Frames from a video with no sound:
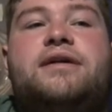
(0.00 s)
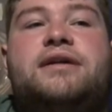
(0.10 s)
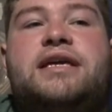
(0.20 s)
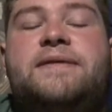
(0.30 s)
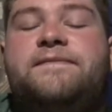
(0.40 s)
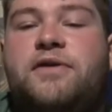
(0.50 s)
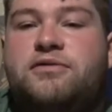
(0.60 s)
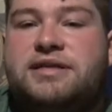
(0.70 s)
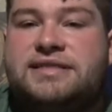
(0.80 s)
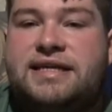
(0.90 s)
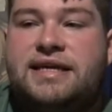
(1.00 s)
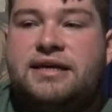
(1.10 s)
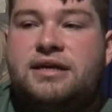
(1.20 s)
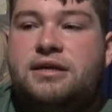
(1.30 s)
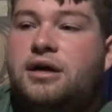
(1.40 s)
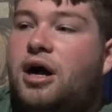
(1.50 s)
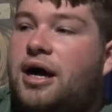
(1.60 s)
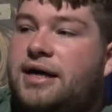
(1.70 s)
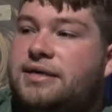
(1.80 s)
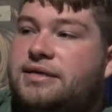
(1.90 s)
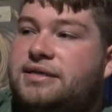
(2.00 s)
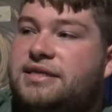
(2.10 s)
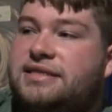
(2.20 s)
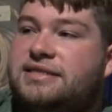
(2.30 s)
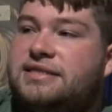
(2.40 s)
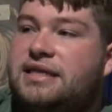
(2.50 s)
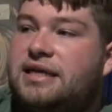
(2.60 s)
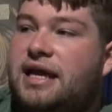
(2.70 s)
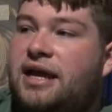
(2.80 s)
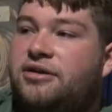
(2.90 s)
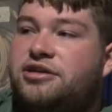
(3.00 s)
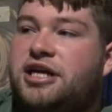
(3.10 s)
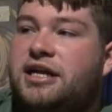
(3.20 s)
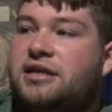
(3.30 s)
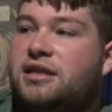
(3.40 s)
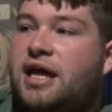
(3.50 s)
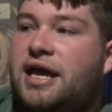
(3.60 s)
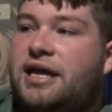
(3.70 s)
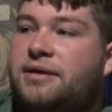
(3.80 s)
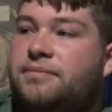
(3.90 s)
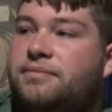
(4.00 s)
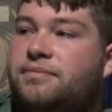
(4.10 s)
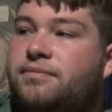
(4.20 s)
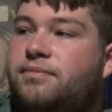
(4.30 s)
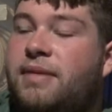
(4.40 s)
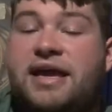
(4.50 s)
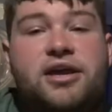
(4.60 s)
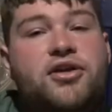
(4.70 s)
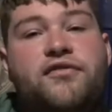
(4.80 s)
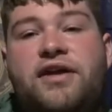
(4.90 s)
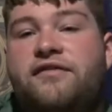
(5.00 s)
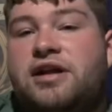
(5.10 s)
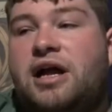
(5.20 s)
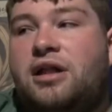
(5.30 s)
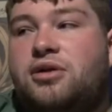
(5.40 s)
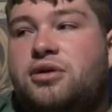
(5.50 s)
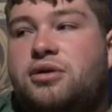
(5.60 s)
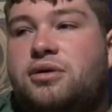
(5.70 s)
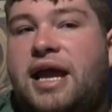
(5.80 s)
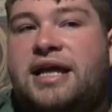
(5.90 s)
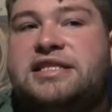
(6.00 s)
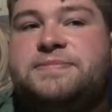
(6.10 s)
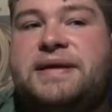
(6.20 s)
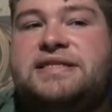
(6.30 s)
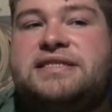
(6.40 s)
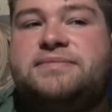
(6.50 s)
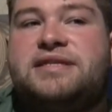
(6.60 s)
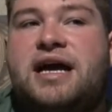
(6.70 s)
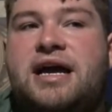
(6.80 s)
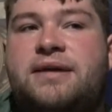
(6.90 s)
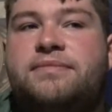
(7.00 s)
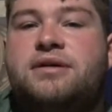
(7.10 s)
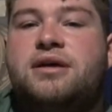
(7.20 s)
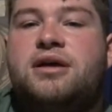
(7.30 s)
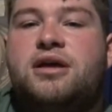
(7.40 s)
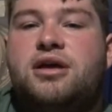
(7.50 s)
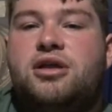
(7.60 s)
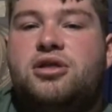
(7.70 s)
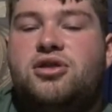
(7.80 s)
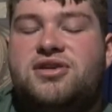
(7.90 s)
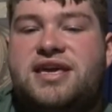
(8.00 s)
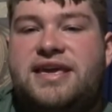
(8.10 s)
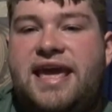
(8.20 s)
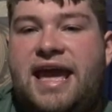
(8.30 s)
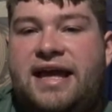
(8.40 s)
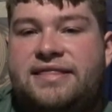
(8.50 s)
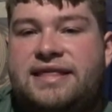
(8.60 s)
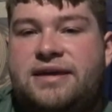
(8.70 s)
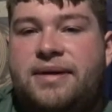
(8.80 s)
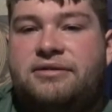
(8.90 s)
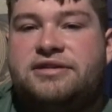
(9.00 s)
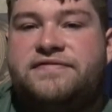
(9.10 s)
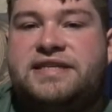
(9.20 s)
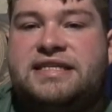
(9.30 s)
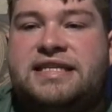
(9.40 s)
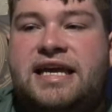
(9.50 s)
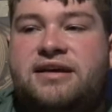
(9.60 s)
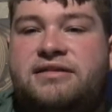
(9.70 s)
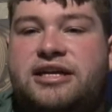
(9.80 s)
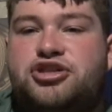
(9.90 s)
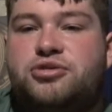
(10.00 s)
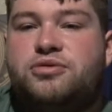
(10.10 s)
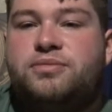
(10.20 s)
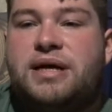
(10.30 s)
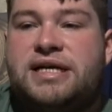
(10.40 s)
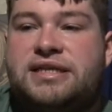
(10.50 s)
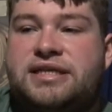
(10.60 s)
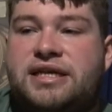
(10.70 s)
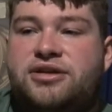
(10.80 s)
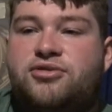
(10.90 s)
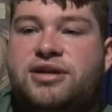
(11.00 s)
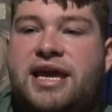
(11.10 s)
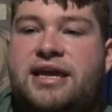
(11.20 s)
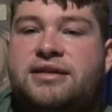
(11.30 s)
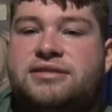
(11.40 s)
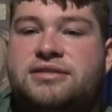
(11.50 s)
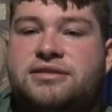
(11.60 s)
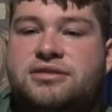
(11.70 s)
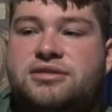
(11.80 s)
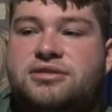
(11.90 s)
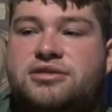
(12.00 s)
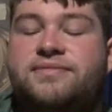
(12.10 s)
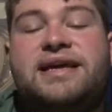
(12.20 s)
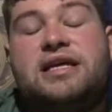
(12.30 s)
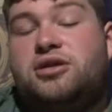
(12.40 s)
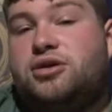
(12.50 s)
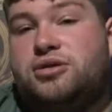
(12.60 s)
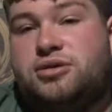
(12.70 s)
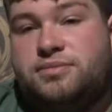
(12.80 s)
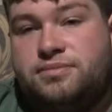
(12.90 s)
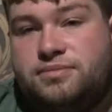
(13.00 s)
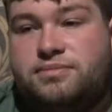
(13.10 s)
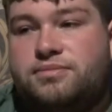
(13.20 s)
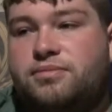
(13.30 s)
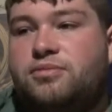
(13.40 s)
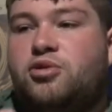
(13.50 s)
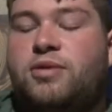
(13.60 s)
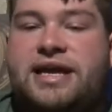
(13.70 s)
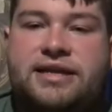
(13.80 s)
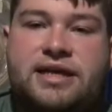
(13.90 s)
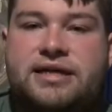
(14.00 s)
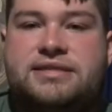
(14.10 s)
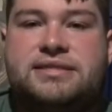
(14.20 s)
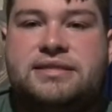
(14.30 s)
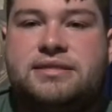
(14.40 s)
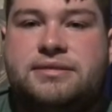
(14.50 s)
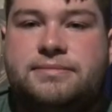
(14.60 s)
Keep focusing on this energetic light. Make it your favorite color and spend some time looking at the amount of detail that your mind can create to make it look the way it does.